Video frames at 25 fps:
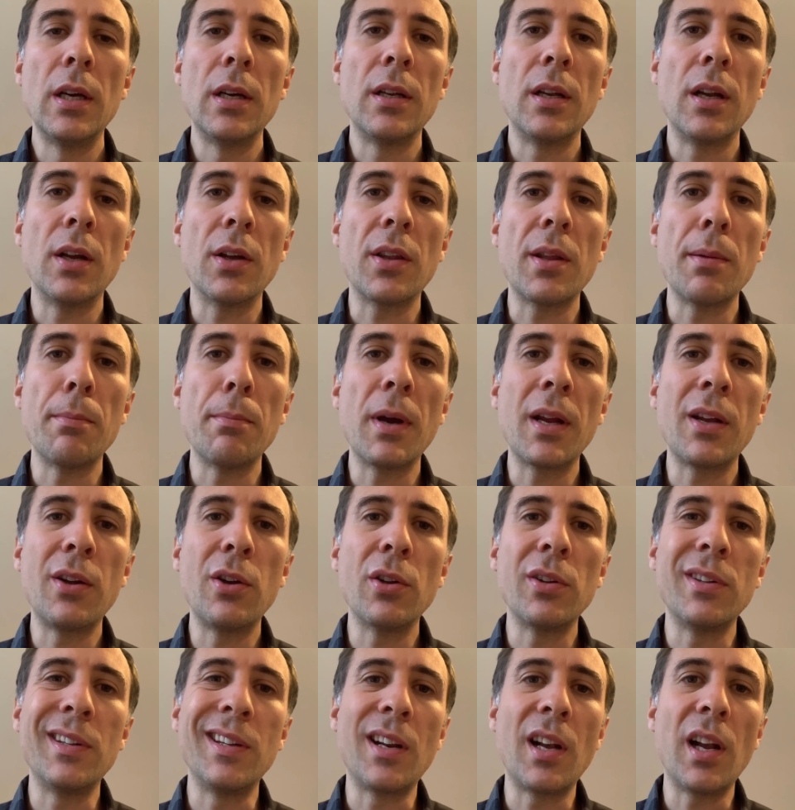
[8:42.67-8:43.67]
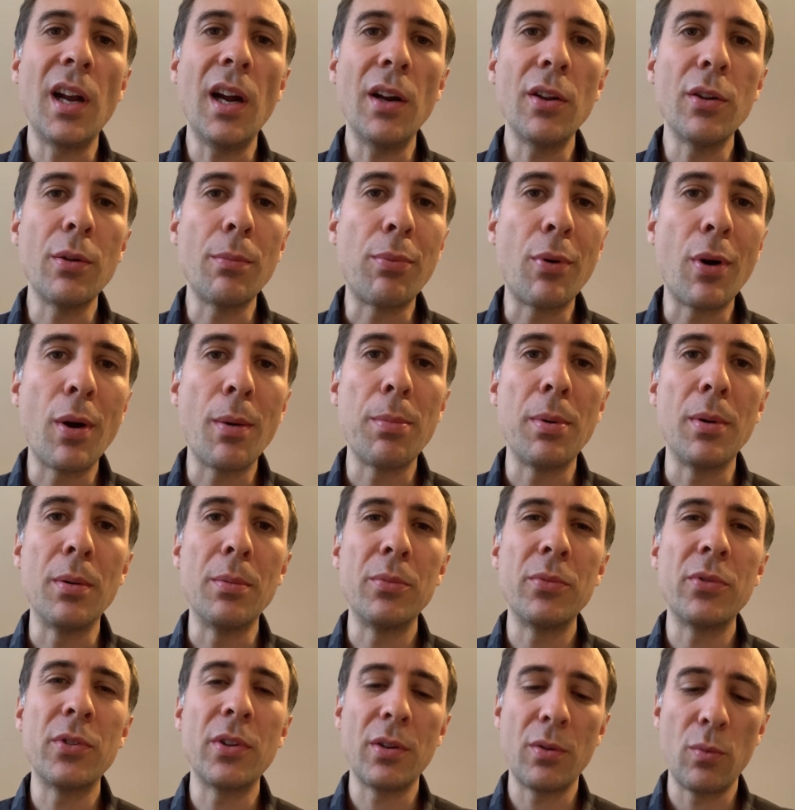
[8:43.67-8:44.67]
Now, they might not declare the
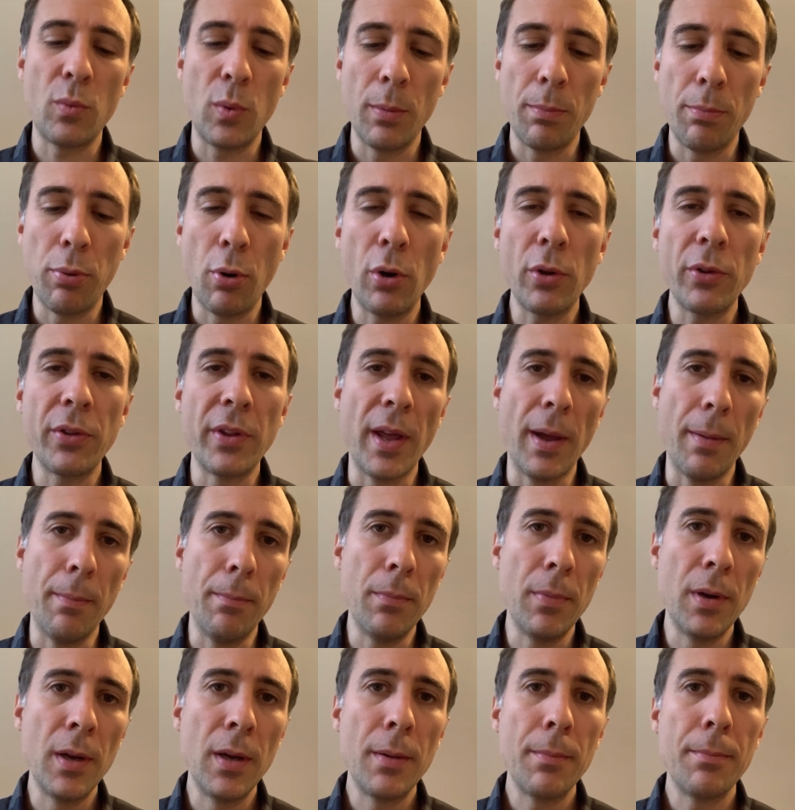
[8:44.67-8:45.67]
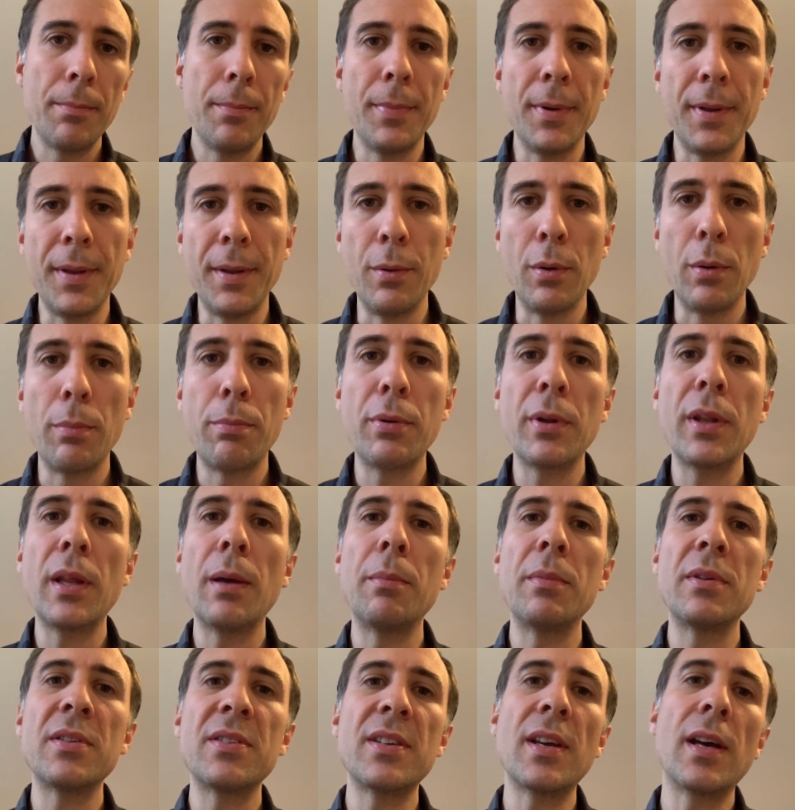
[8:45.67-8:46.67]
problems and report them, but they will put
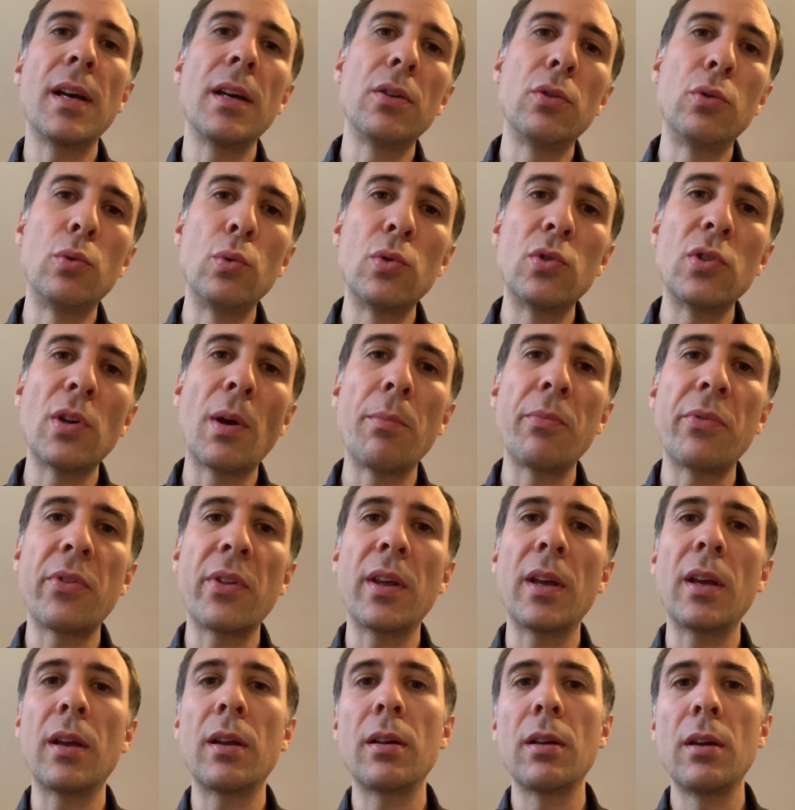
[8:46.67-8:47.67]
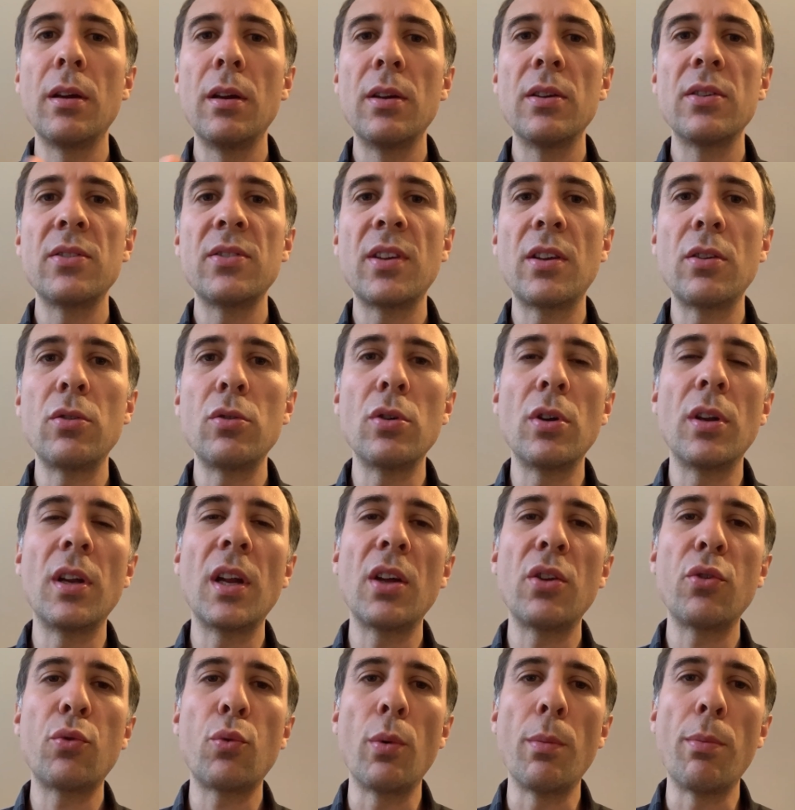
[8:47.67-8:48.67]
them aside, do something, send you a
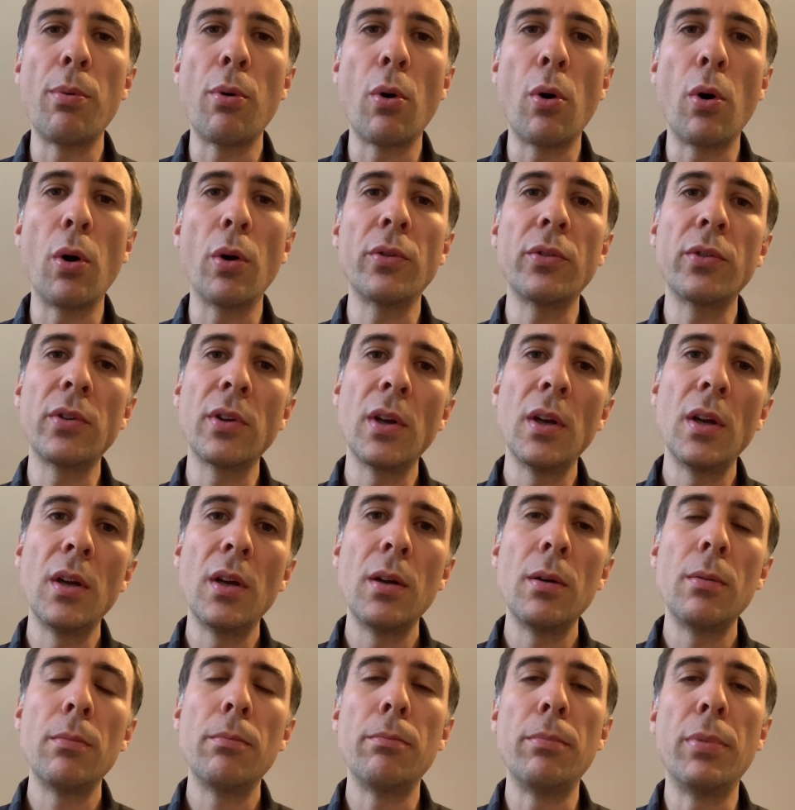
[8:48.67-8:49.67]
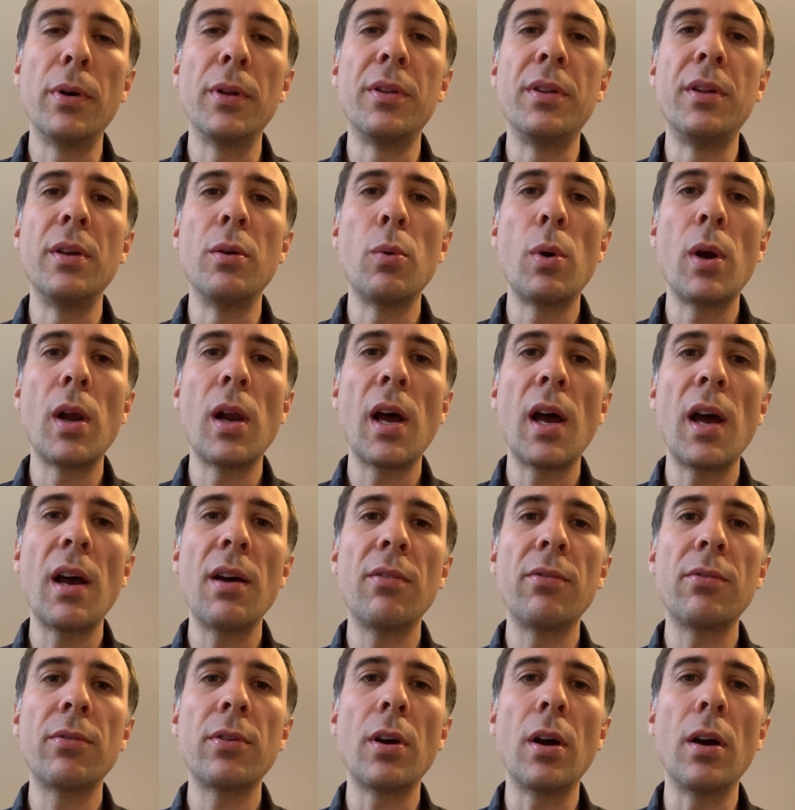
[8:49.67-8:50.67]
nice report, but they will
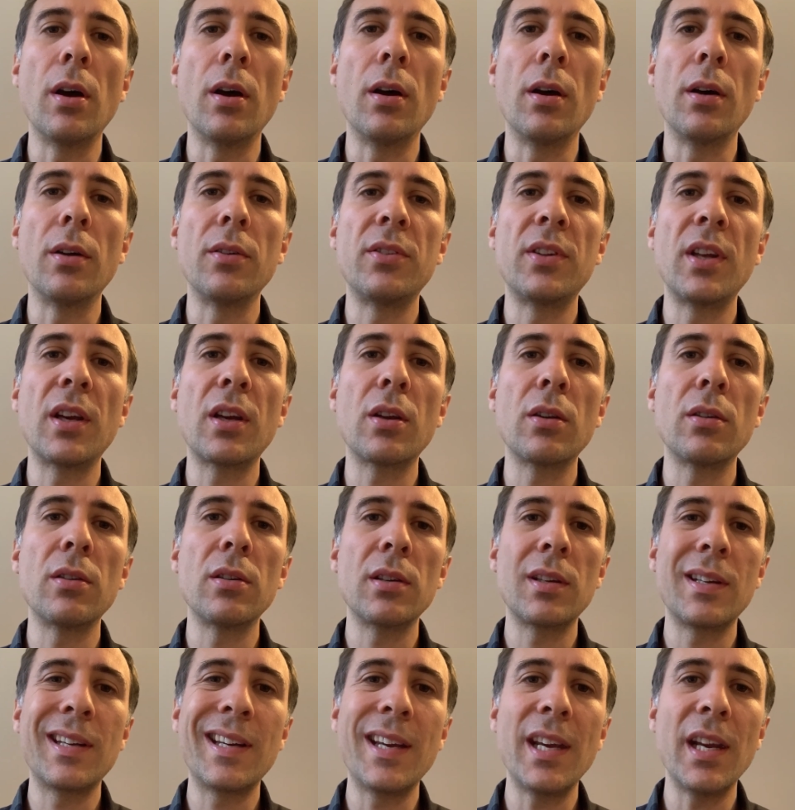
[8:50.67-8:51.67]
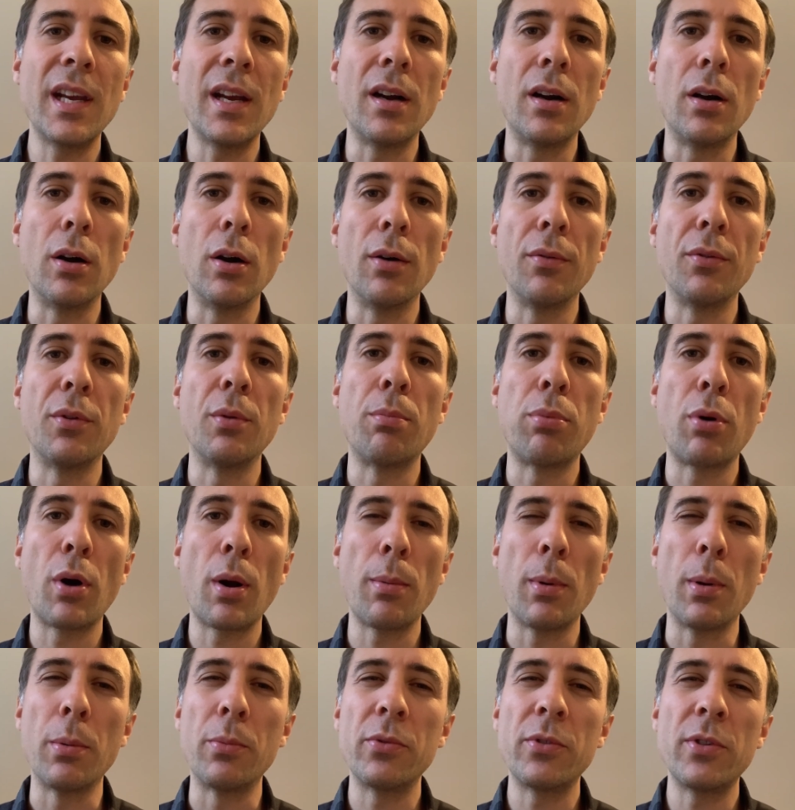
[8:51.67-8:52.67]
have taken care of the
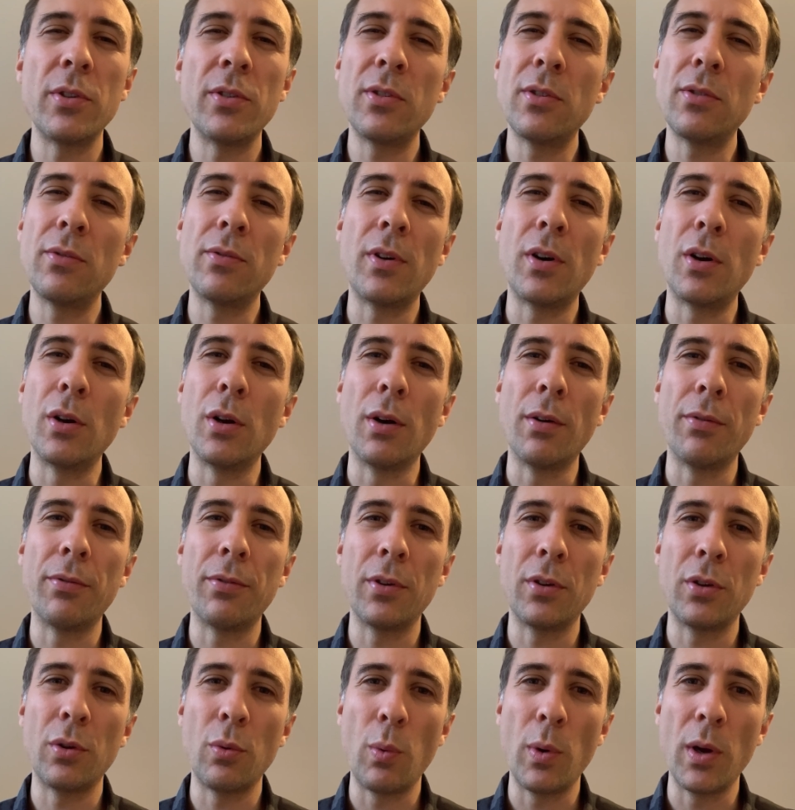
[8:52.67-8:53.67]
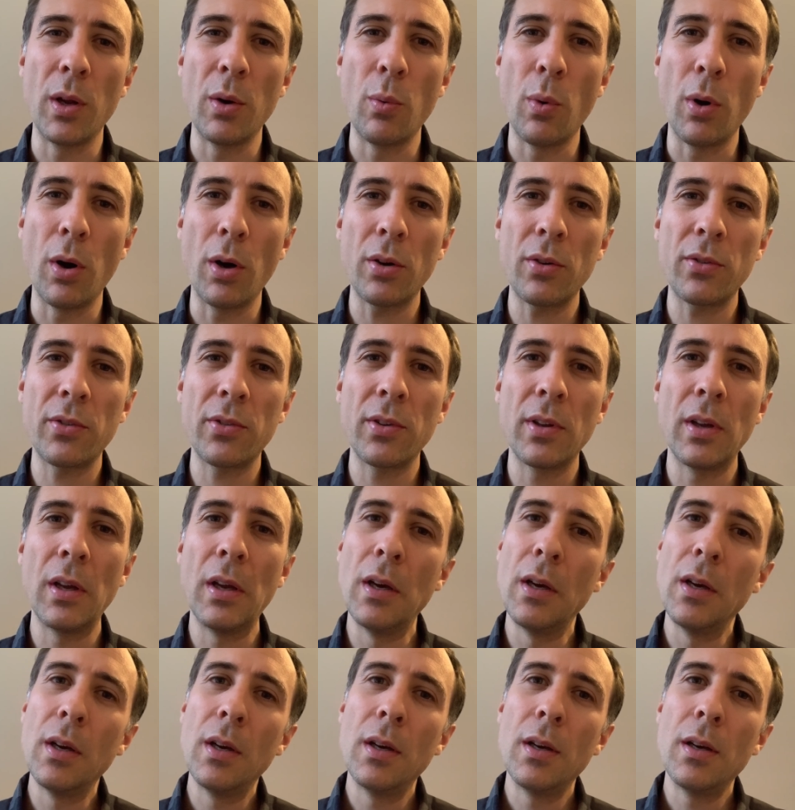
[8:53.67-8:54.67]
problems. This is very often the way it works.
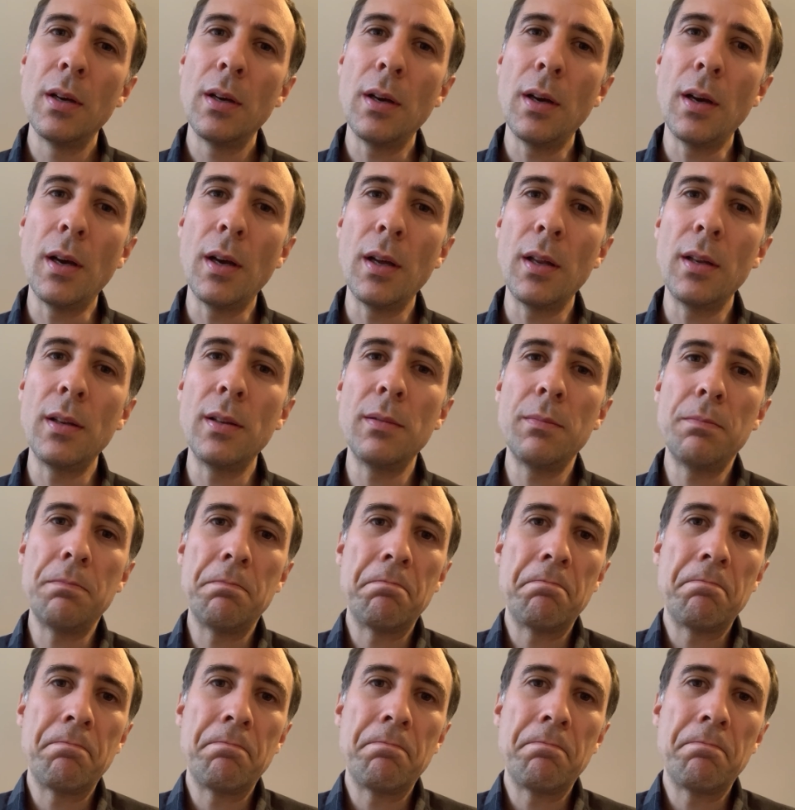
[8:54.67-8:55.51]
And